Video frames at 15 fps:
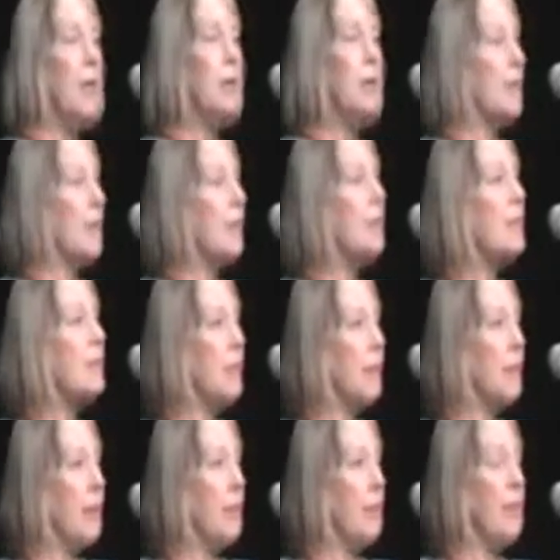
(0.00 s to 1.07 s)
Sun's
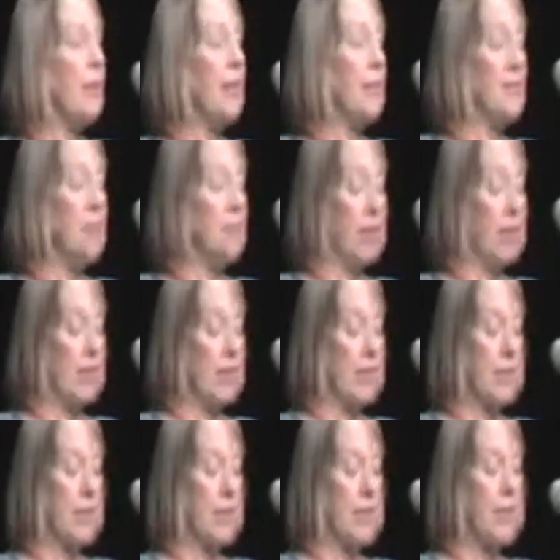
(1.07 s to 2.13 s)
glare
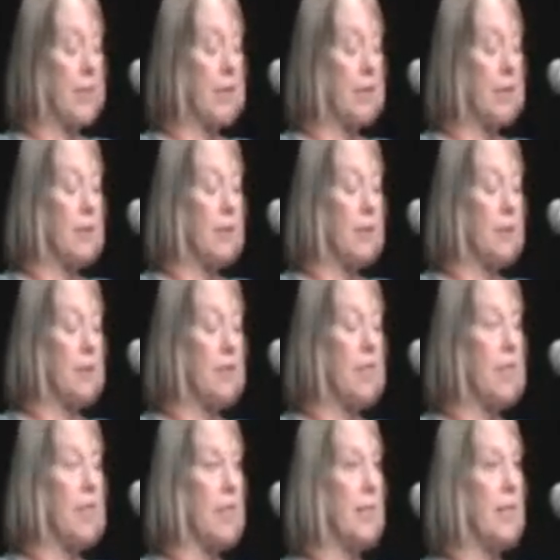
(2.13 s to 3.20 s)
penetrates the darkest
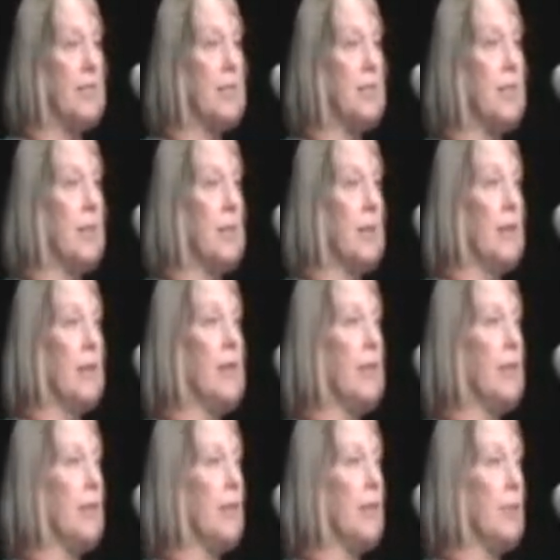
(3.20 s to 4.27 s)
recess,
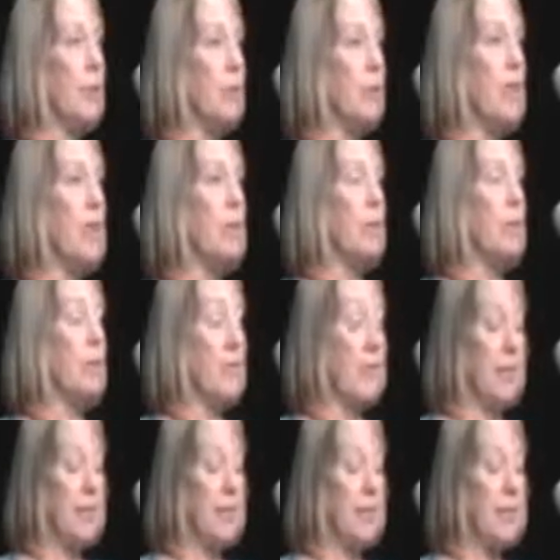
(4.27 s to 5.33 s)
leaving no doubt of
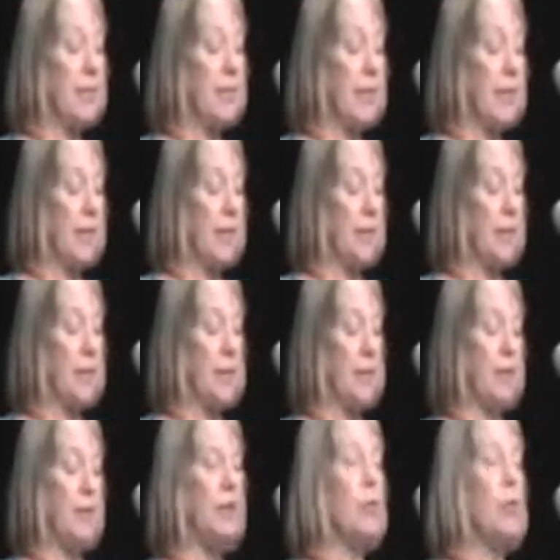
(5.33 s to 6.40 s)
its intent
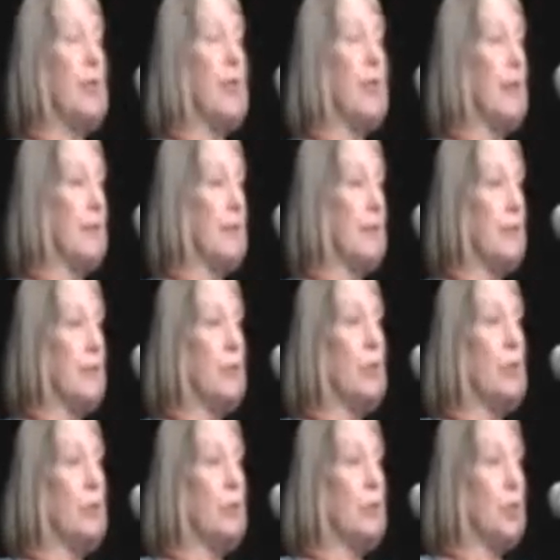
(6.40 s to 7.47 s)
to ignite the
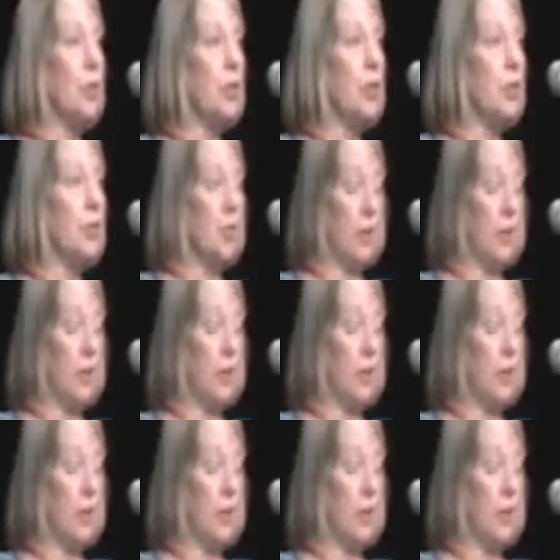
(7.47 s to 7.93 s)
orchard.